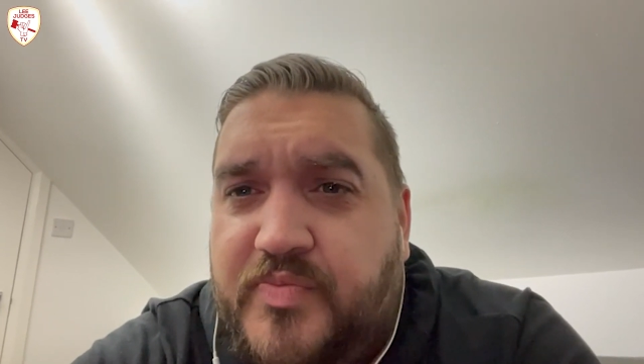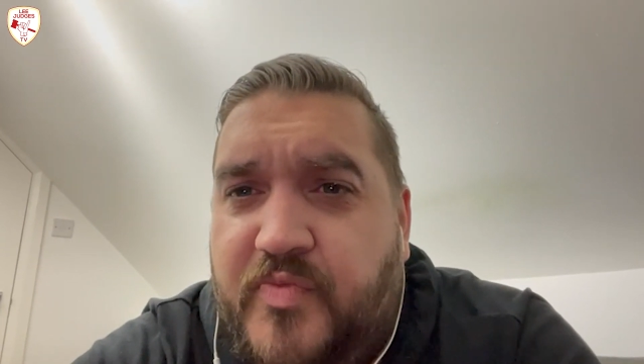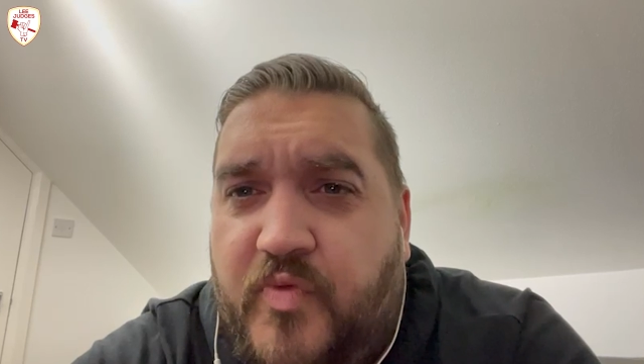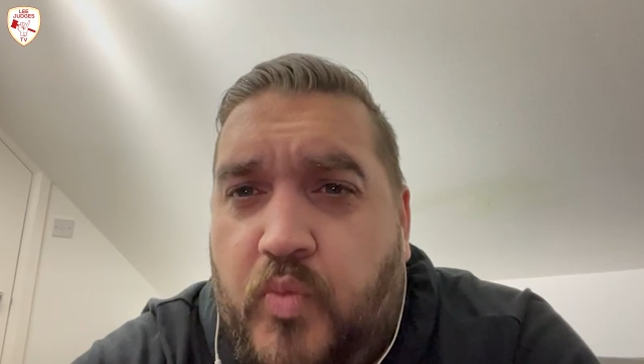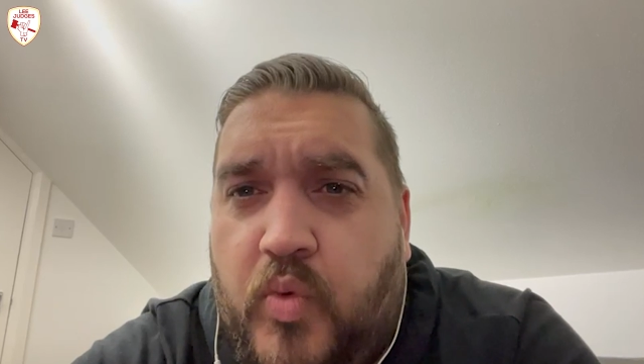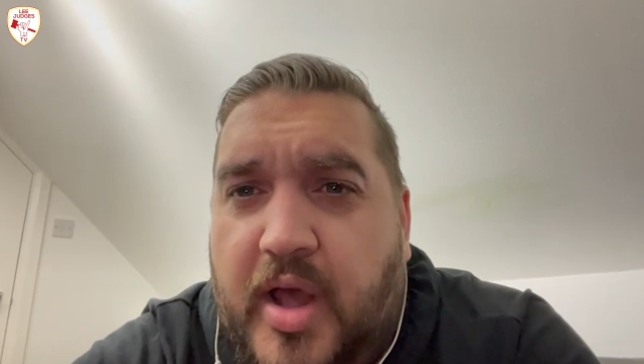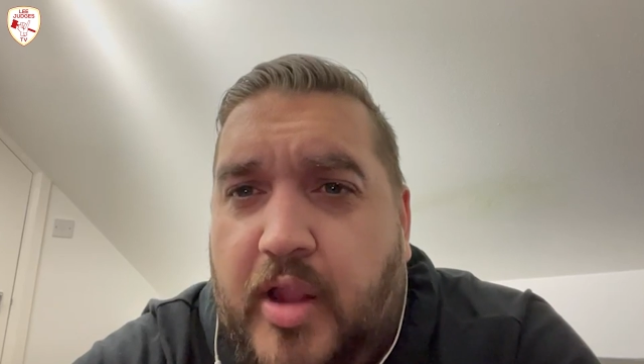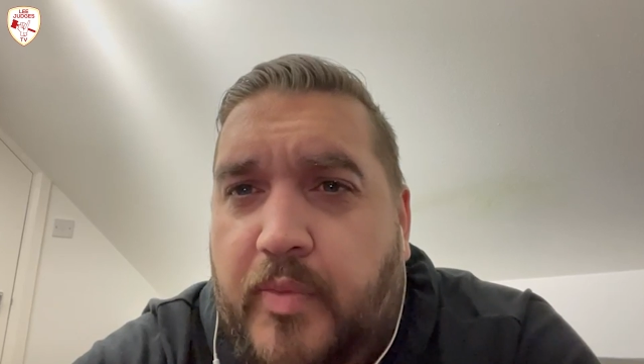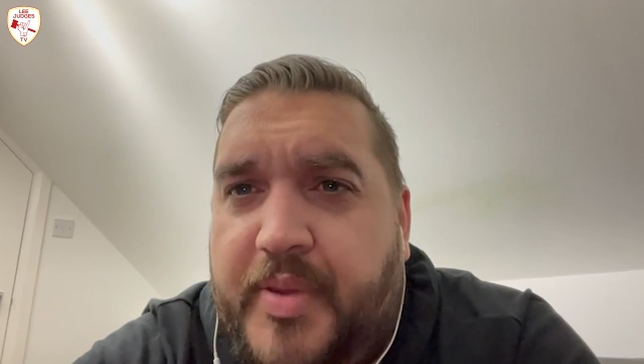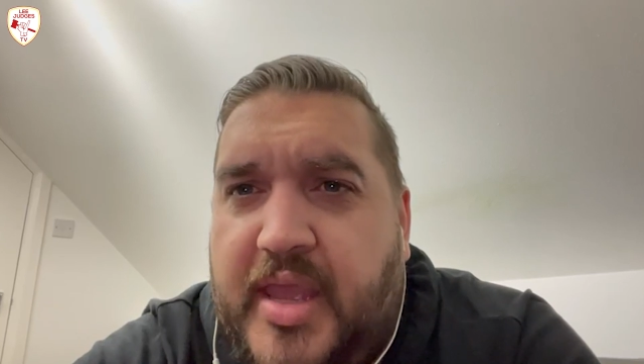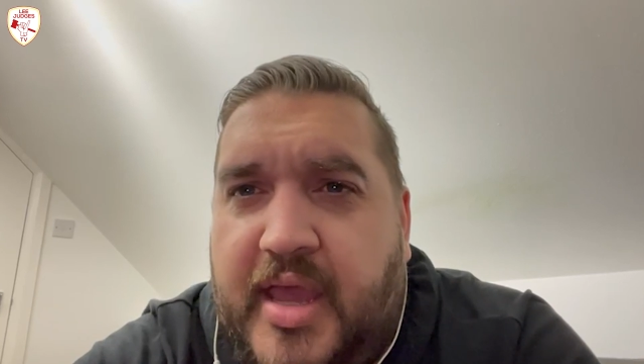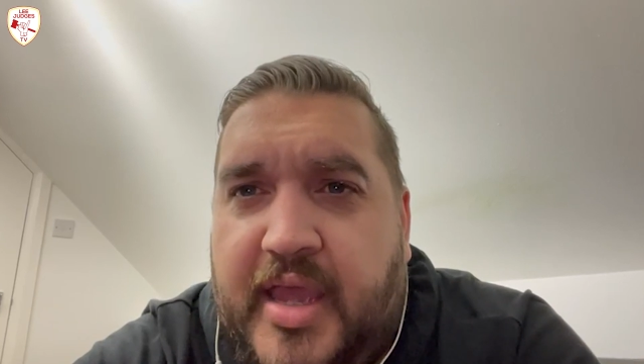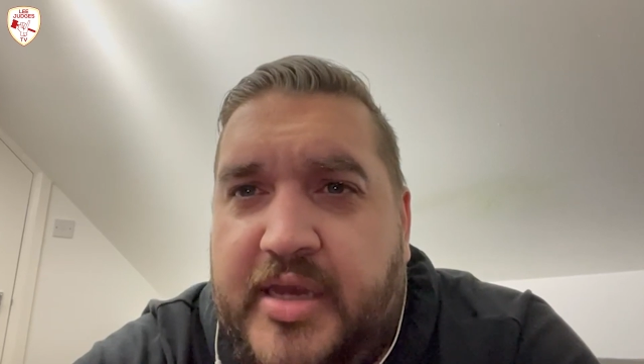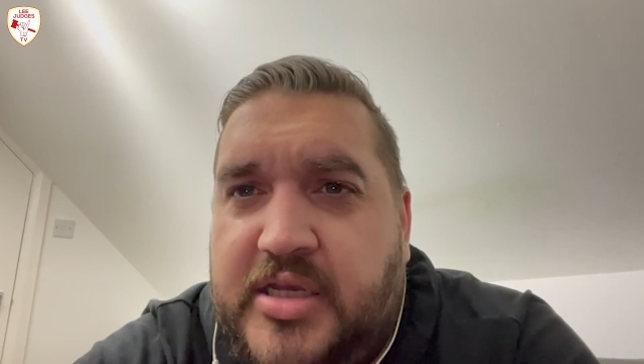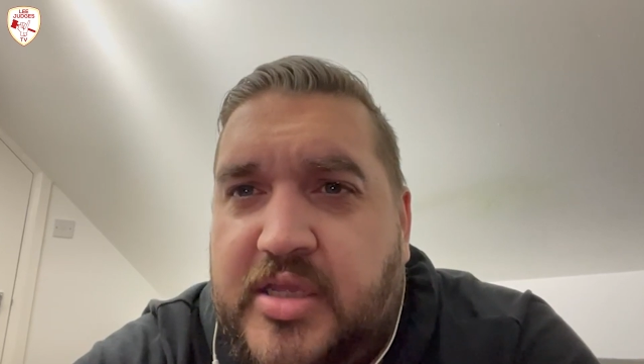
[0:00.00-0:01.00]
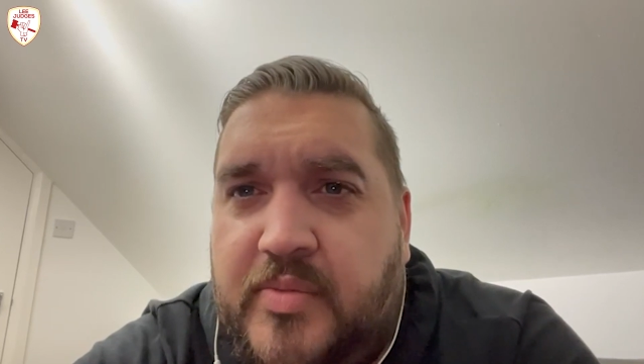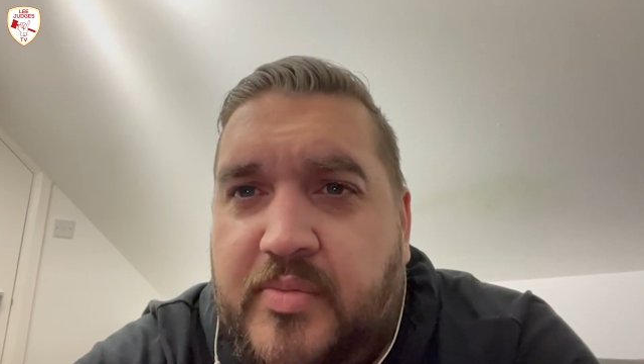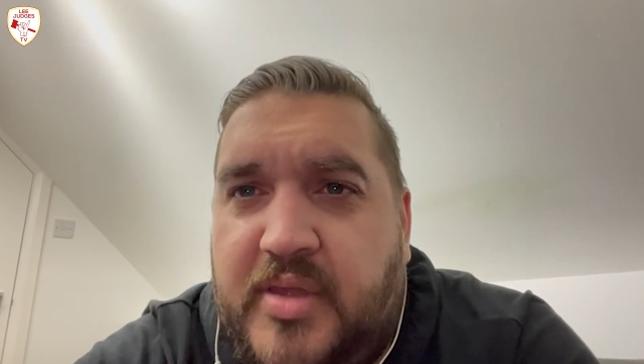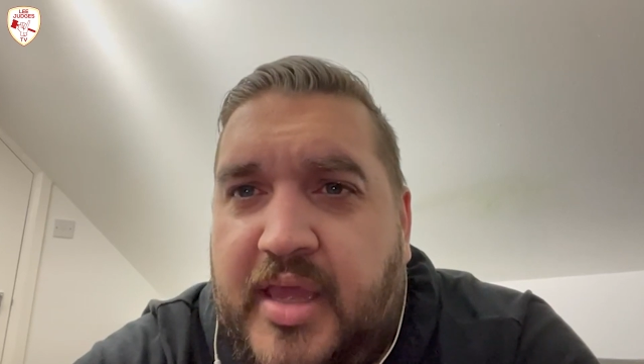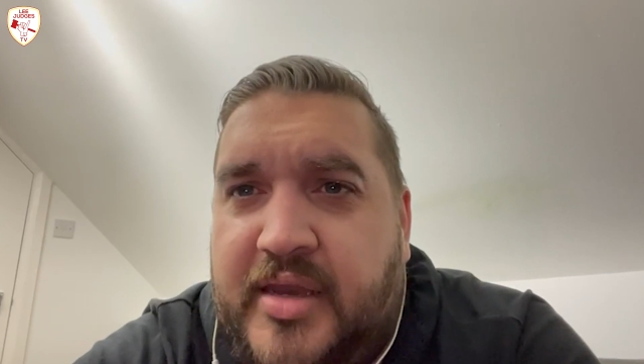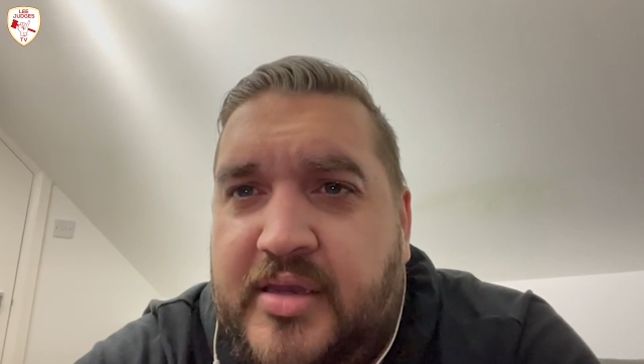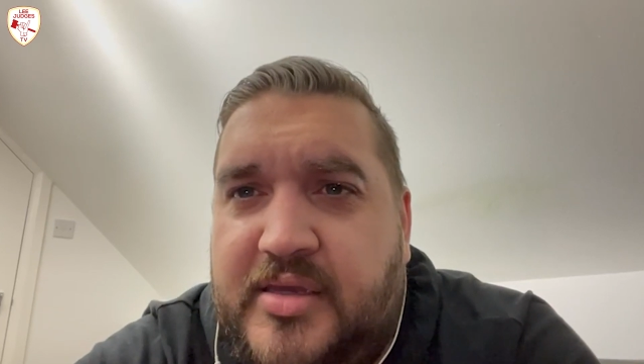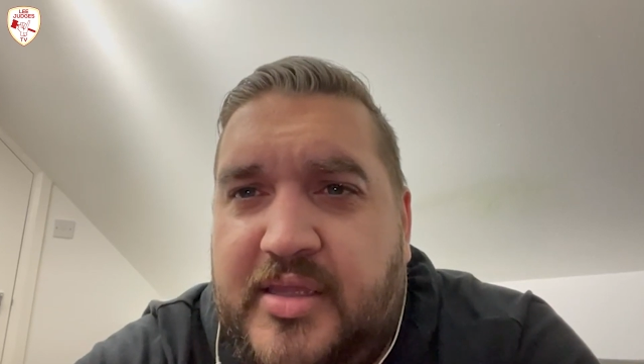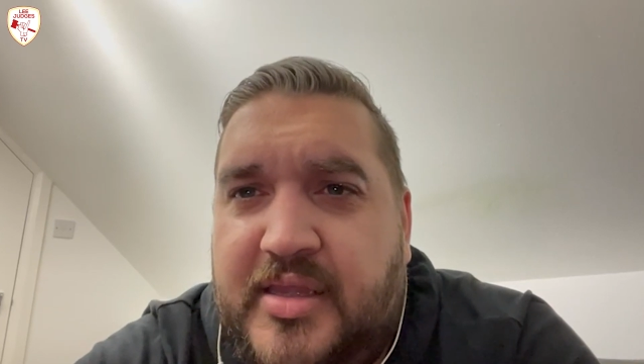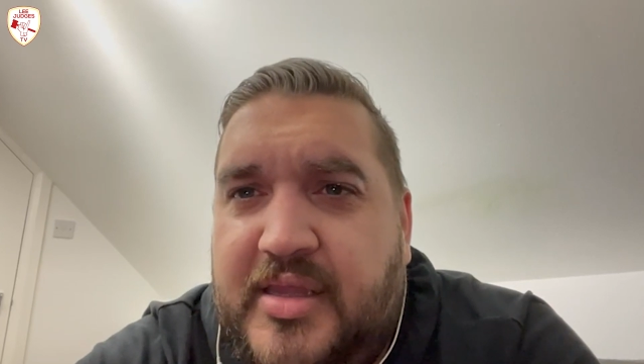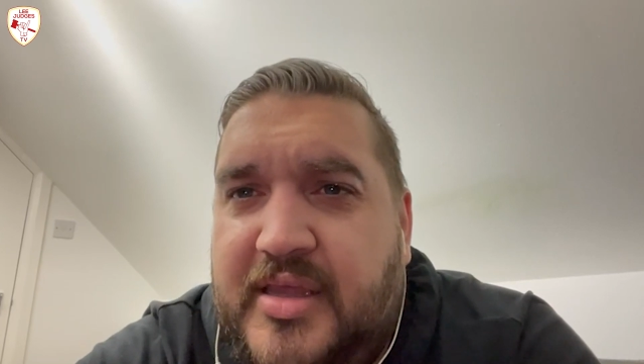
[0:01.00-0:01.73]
well behind him and